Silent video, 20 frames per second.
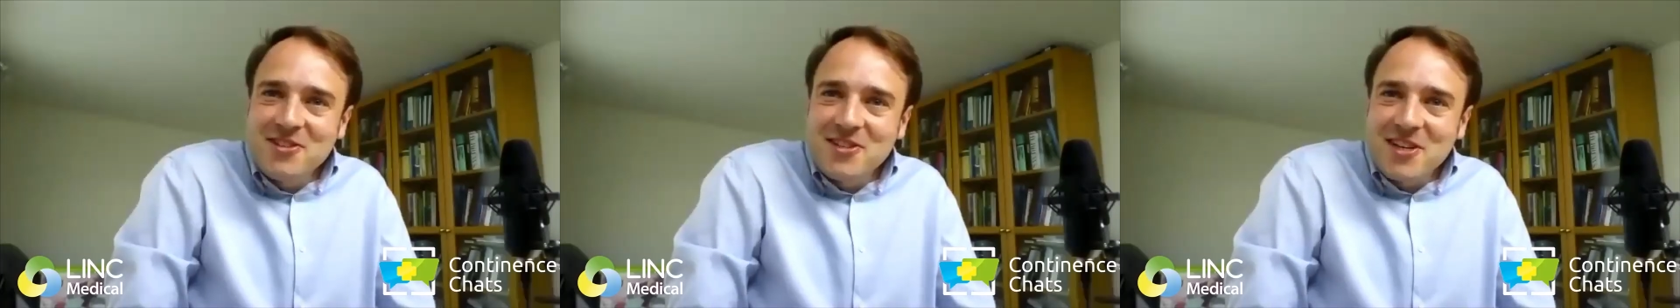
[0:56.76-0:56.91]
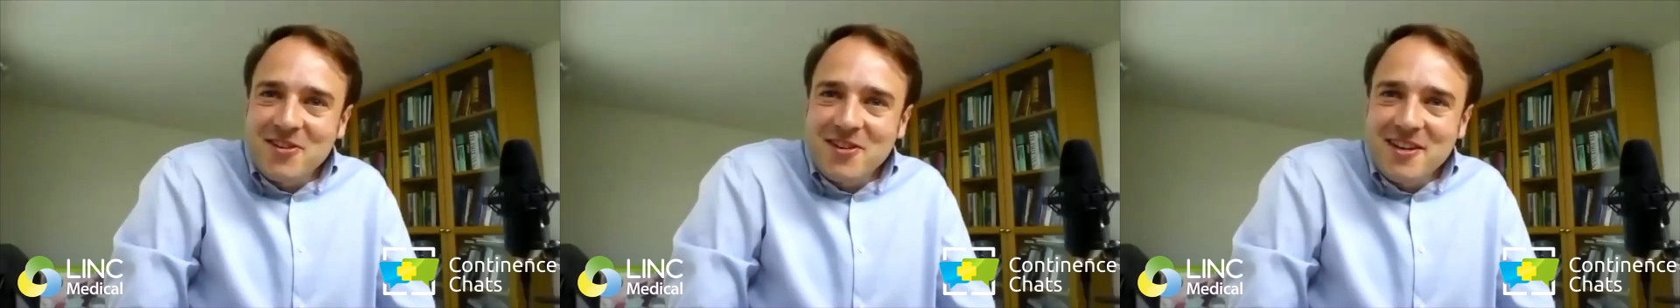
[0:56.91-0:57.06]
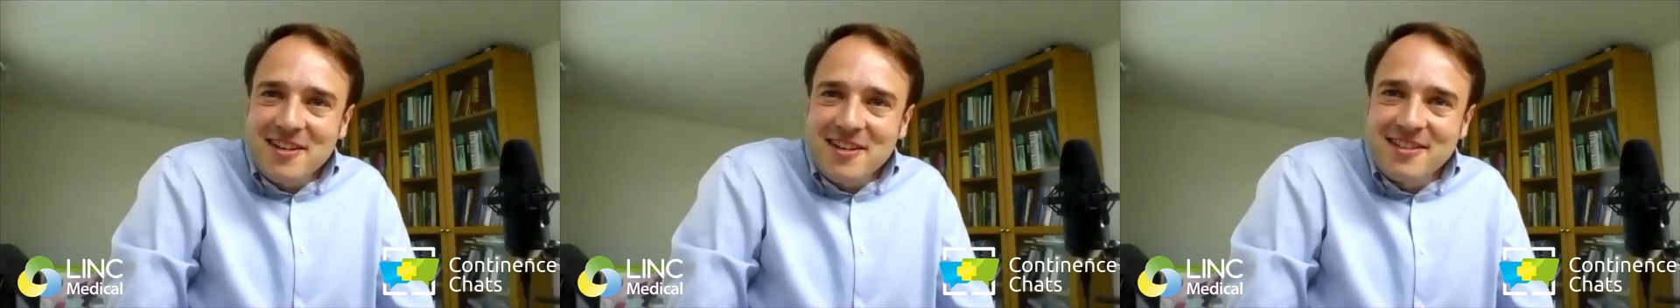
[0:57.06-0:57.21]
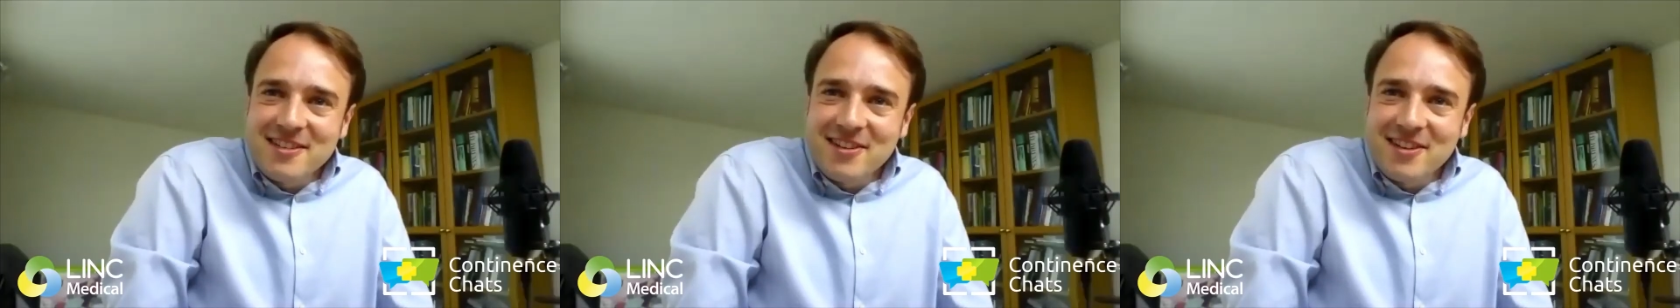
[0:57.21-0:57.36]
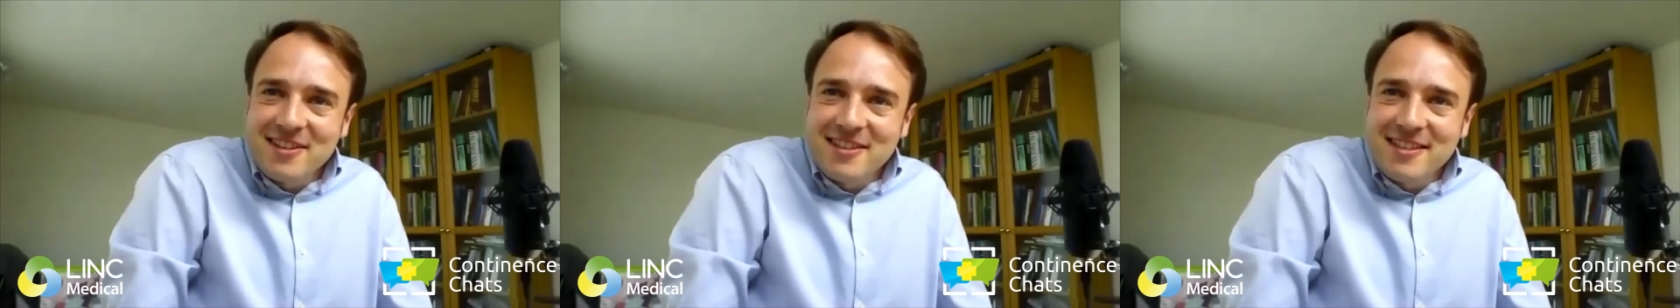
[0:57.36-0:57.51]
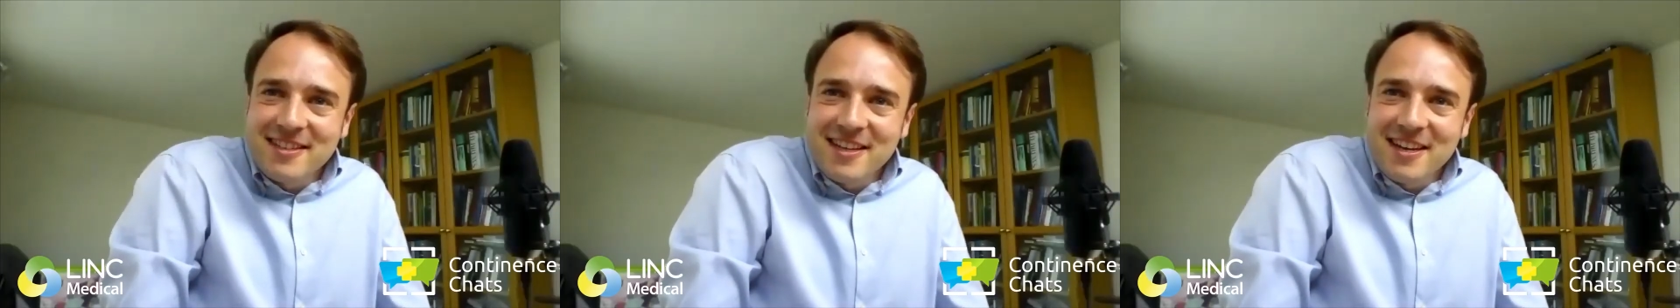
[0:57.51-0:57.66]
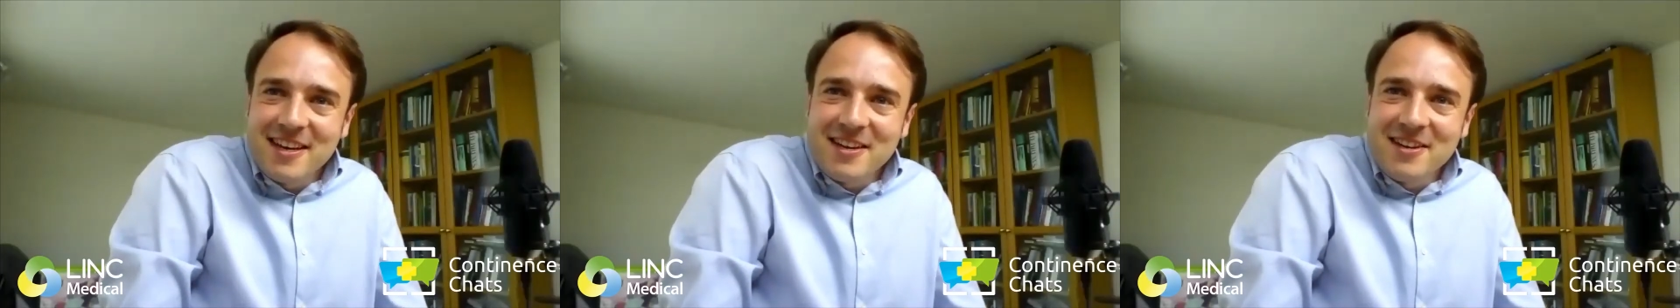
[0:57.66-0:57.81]
Zoe. It's nice
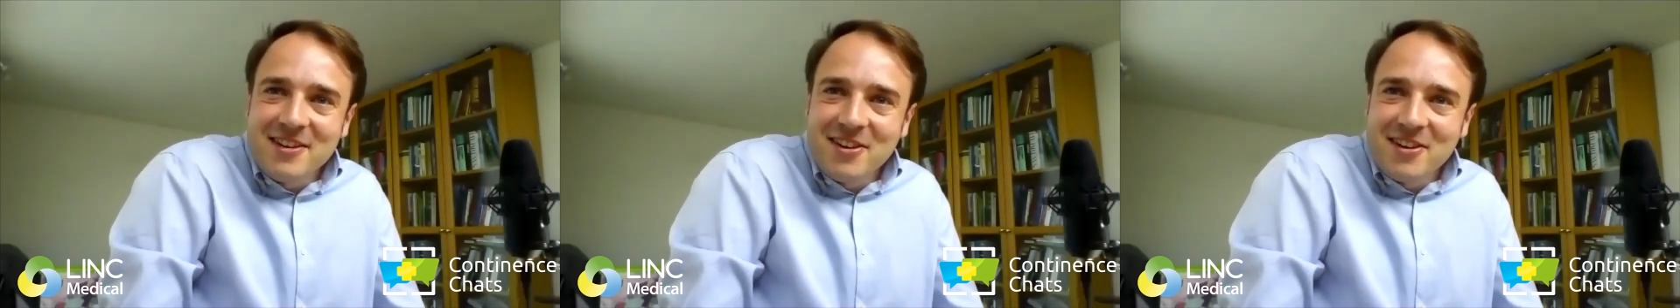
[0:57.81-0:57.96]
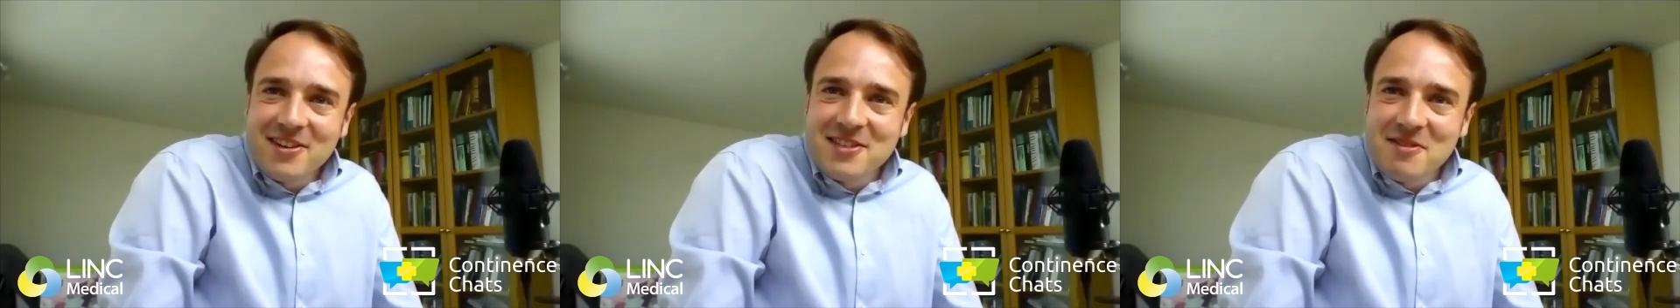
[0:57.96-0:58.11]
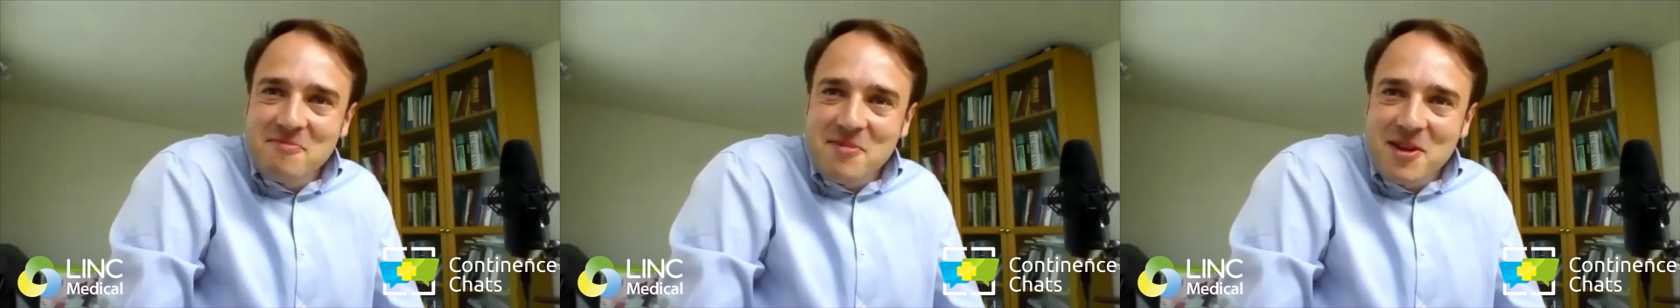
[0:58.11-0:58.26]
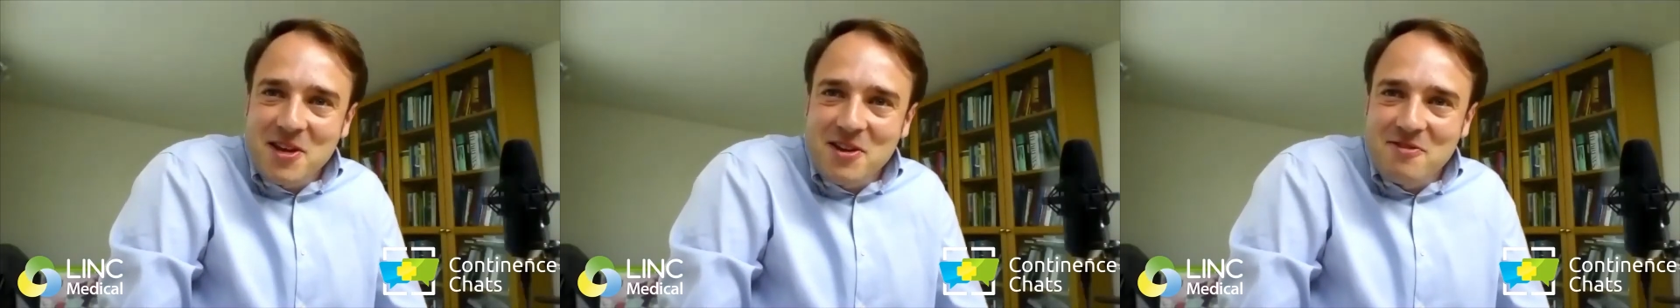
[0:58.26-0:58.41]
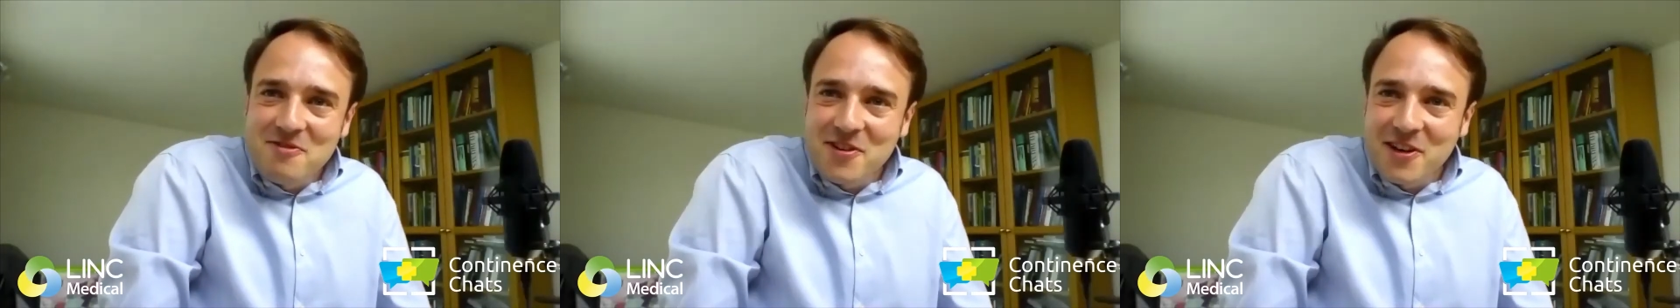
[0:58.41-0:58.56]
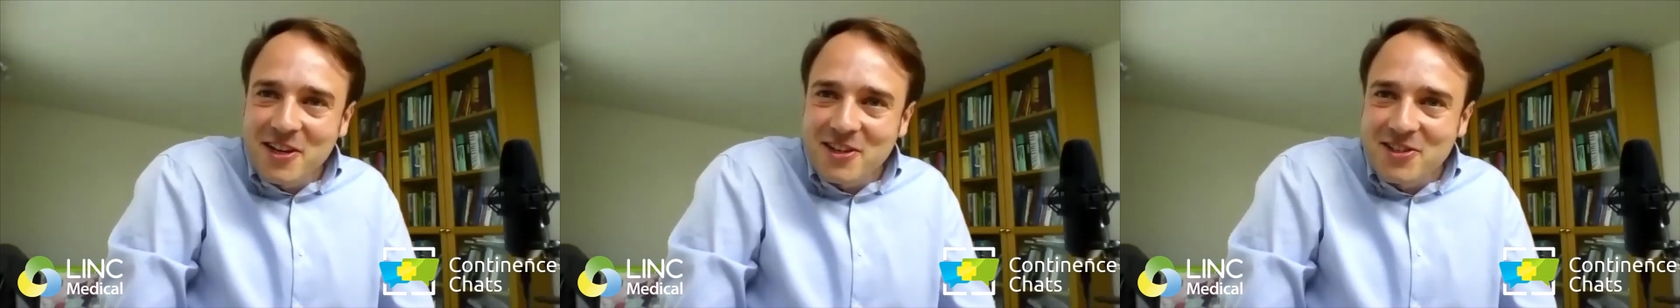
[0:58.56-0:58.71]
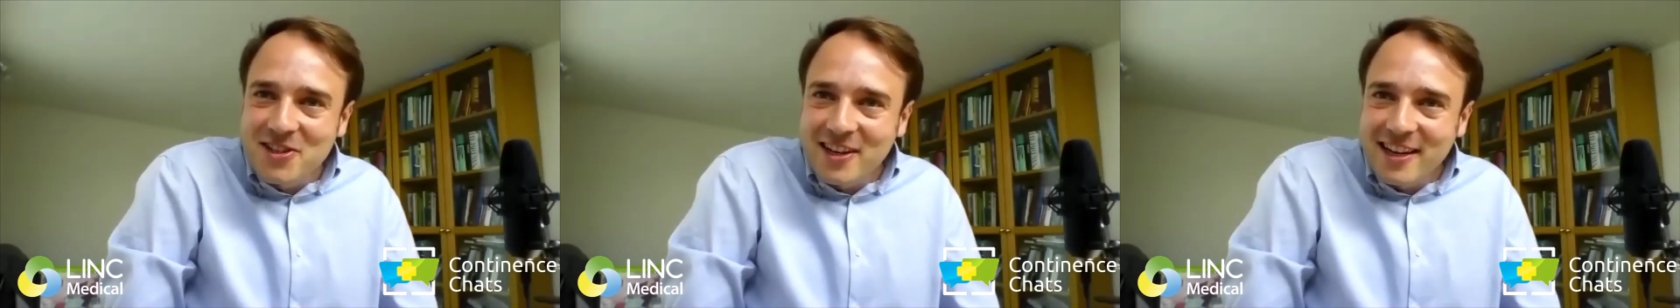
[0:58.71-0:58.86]
to meet you
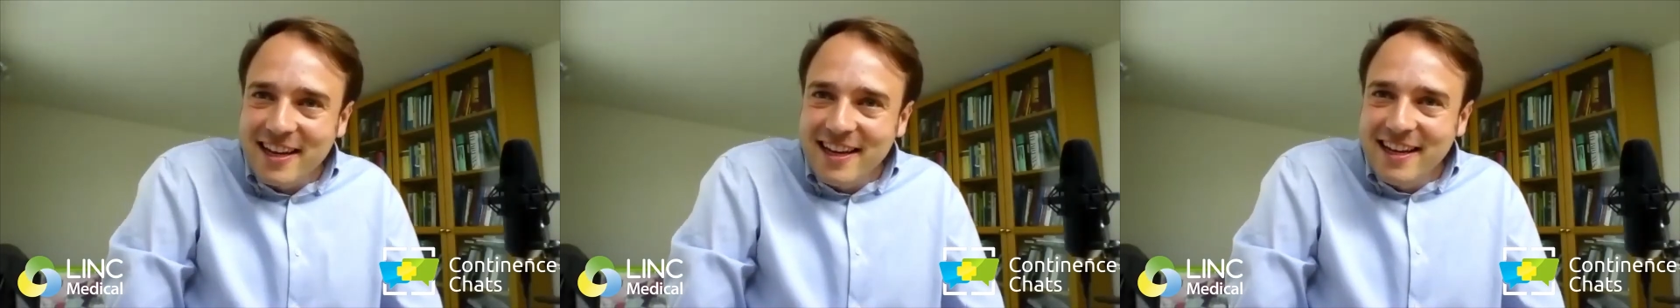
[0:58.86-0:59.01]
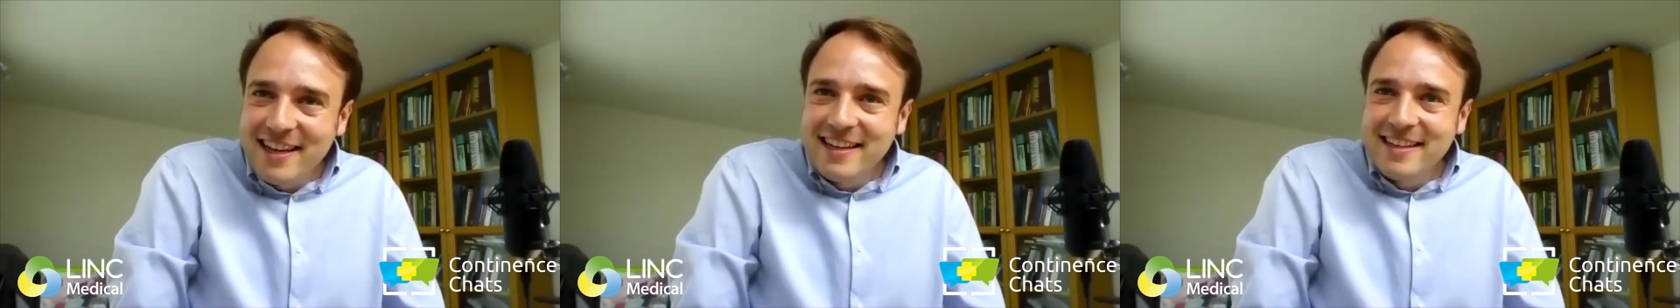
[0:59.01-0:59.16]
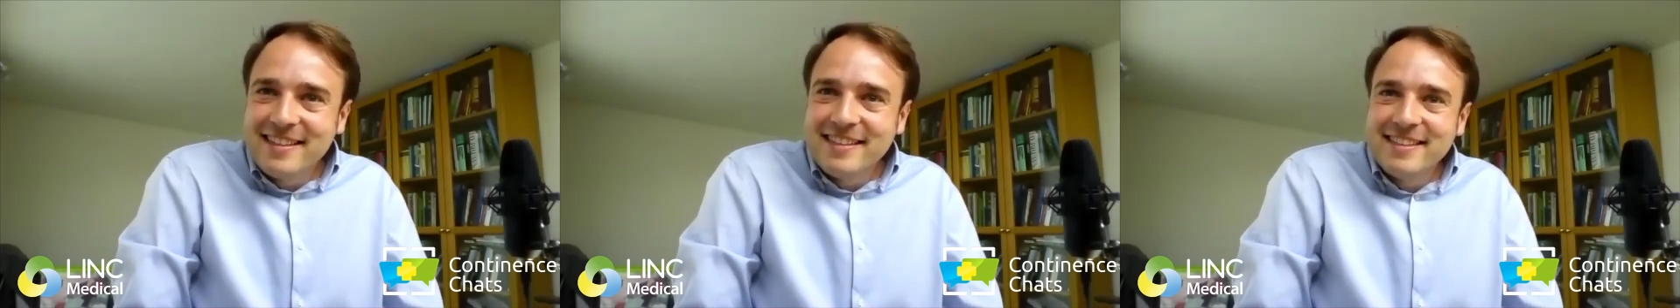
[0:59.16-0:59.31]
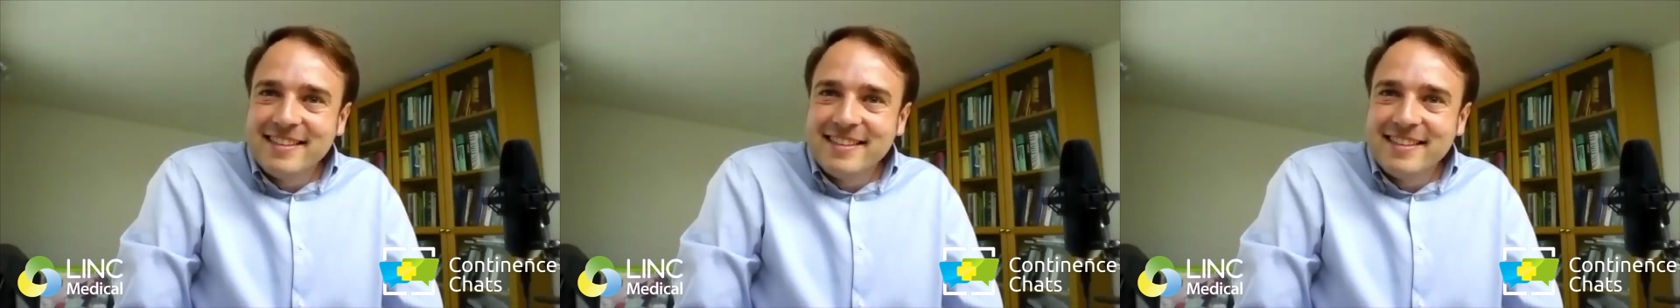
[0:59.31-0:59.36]
virtually.